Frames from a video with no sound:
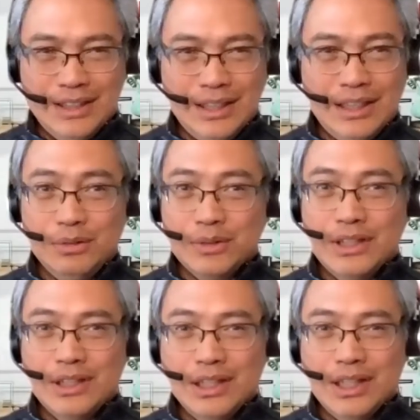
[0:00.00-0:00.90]
Hey,
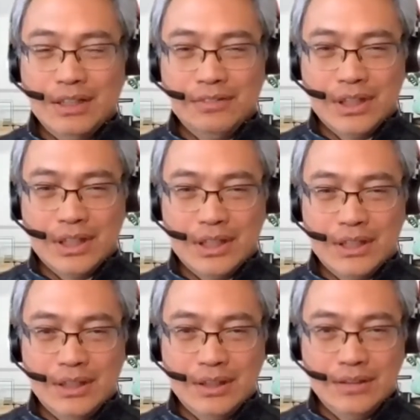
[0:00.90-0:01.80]
we're live
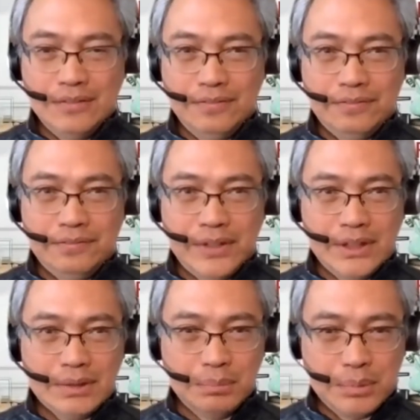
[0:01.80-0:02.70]
on
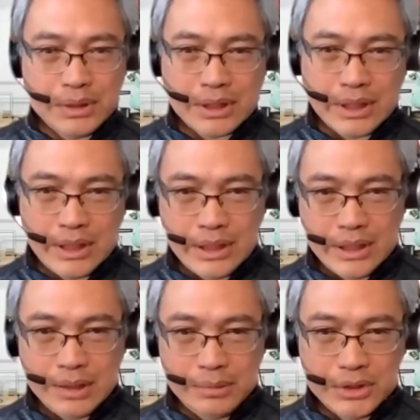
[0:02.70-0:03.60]
Facebook,
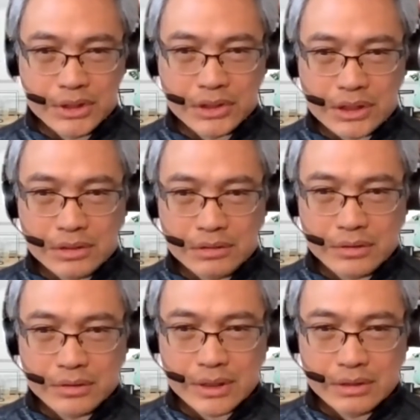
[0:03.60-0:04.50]
and let me just check the
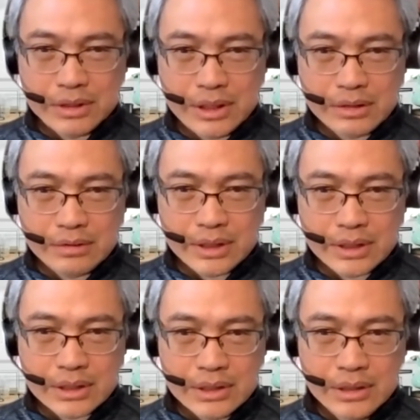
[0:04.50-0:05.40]
recording really quick.
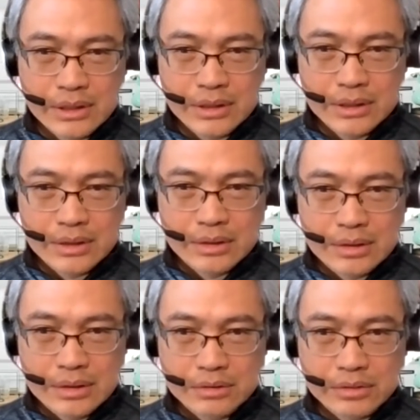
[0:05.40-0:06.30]

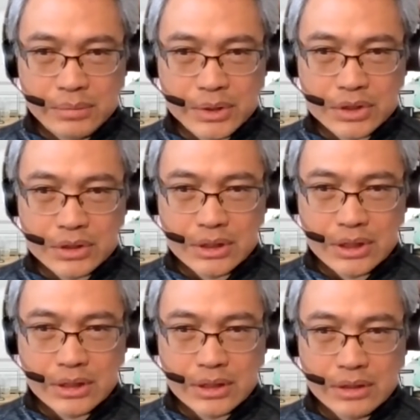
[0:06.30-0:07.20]
I want to make sure
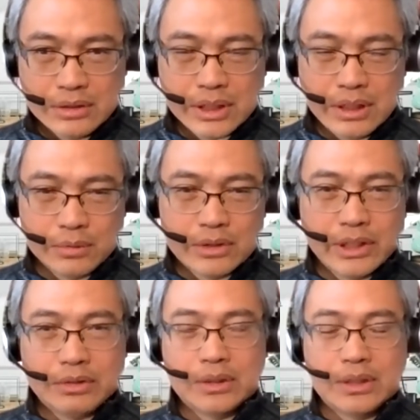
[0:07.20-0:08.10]
that, okay, we're
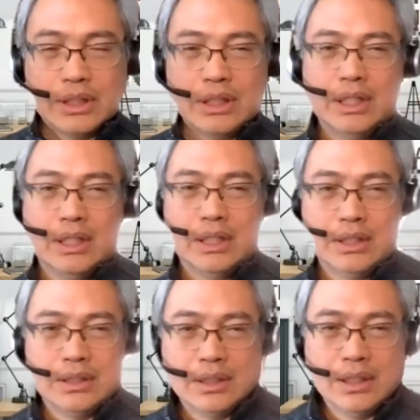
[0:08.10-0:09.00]
recording,
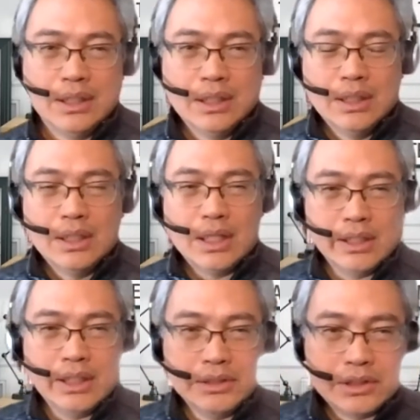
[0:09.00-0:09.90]
and
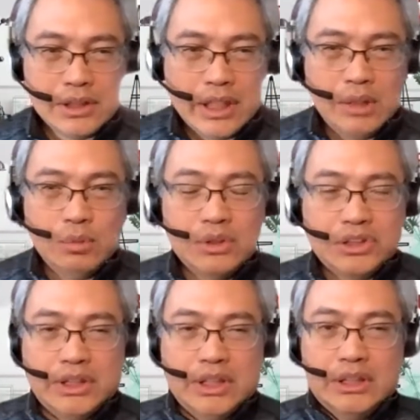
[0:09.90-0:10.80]
Hazel, I will
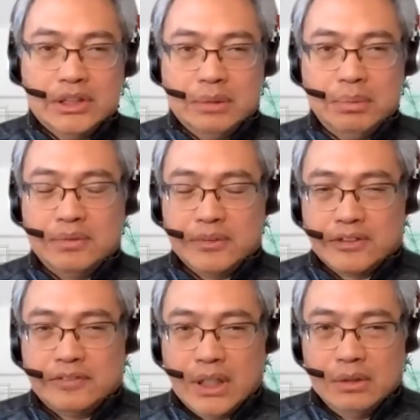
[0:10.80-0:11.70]
share this
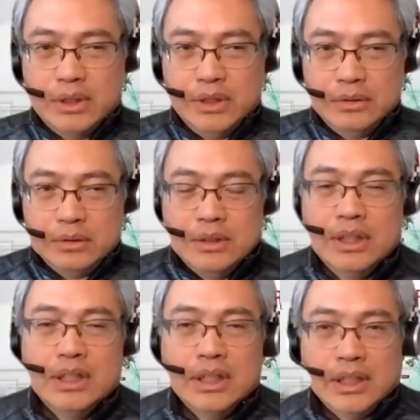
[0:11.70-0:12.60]
MP4 file with you,
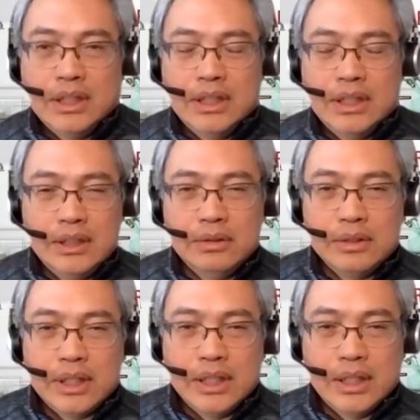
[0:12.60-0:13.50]
and you
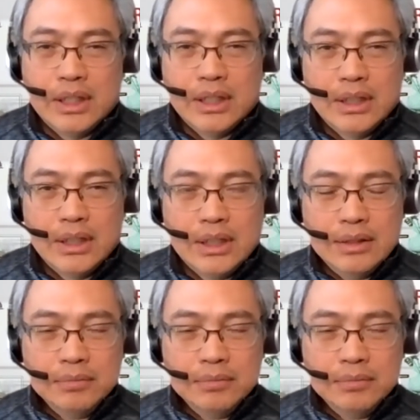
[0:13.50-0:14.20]
can